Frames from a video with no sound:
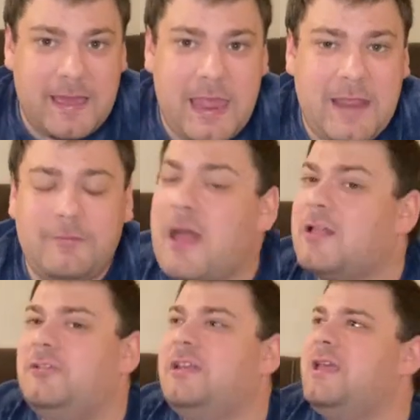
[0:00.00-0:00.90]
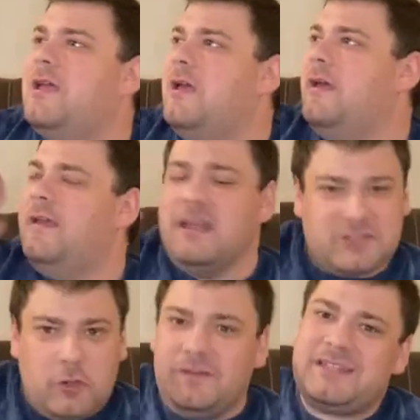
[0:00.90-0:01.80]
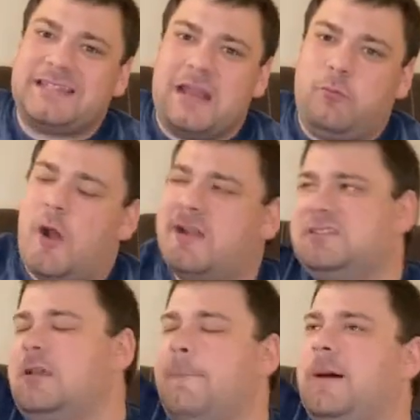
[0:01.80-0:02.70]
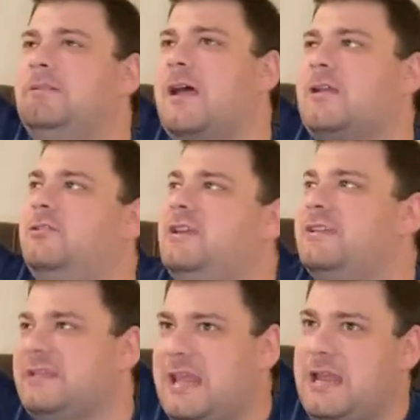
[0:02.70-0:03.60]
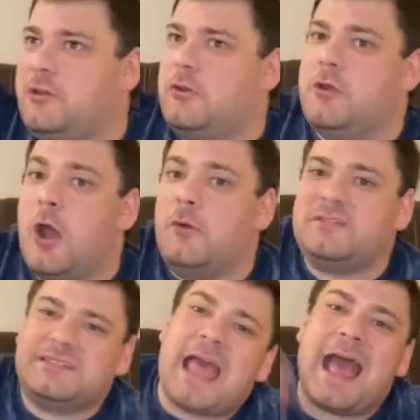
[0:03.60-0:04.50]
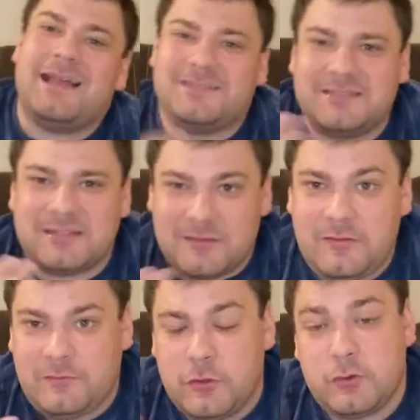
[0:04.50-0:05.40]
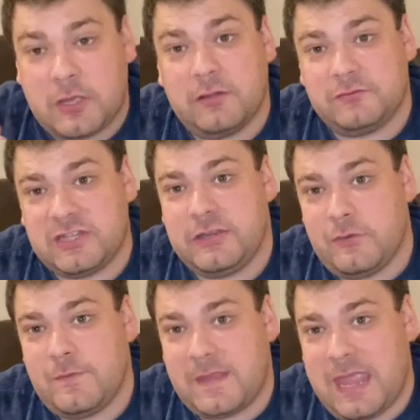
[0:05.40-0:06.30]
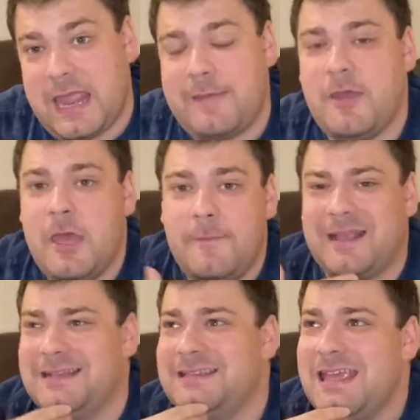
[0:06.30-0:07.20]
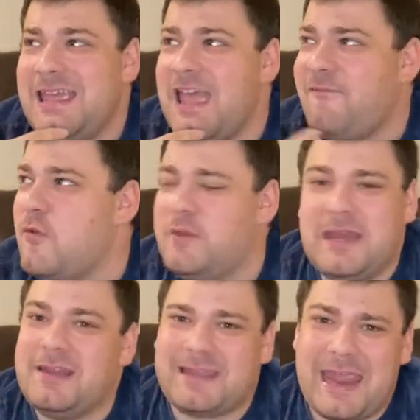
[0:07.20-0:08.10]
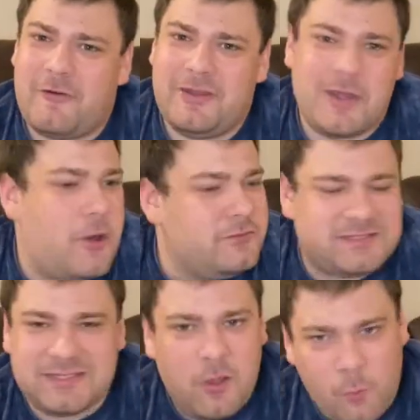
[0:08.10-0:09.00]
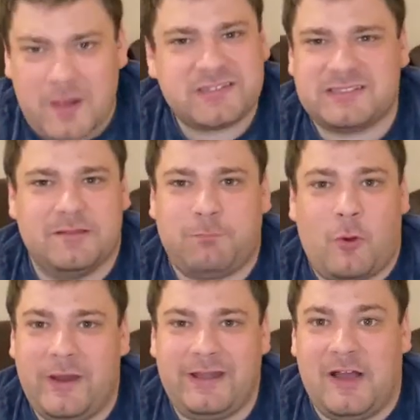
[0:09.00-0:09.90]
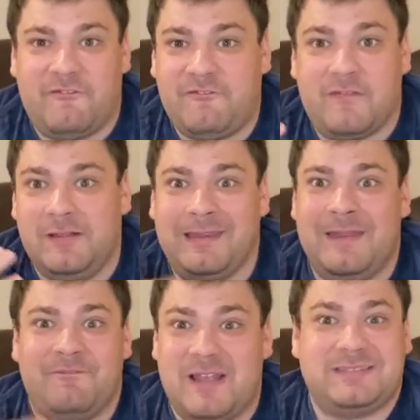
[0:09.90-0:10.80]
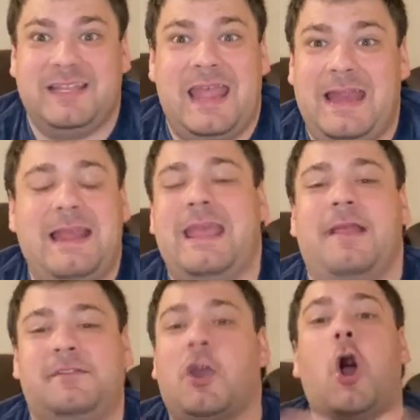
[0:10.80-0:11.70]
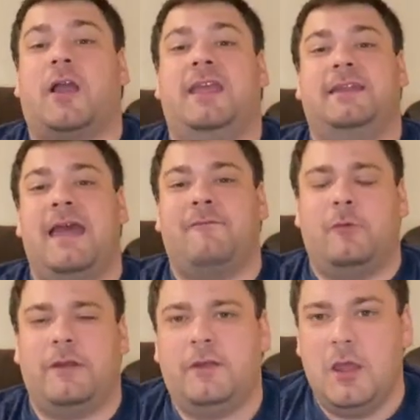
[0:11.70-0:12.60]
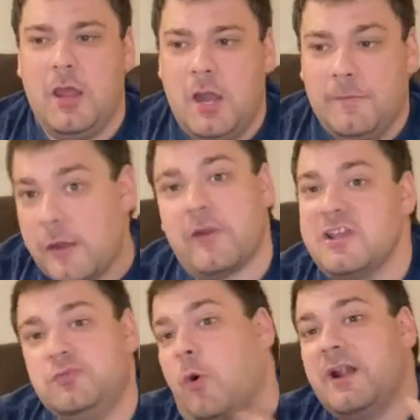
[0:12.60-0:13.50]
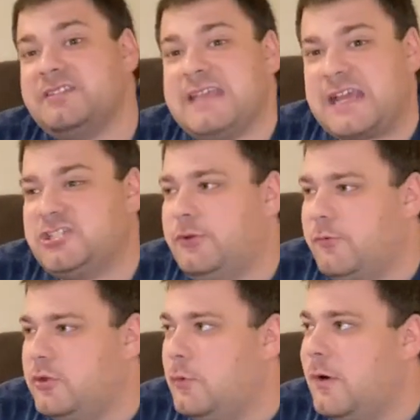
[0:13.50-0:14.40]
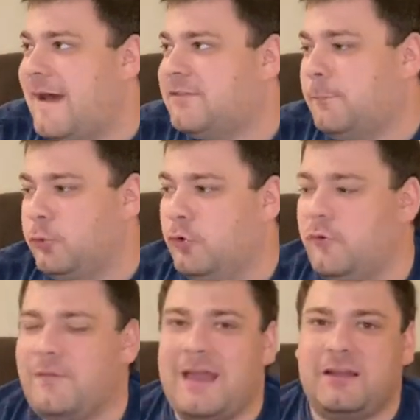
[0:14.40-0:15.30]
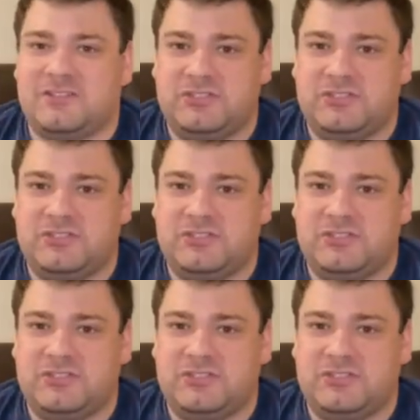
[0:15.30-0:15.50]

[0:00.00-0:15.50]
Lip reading: And luckily it's only said once, but luckily it's in your notes as you continue in the game, because if you didn't carry notes, what's the point of investigating and talking to everyone? There is one section where you will have to prove that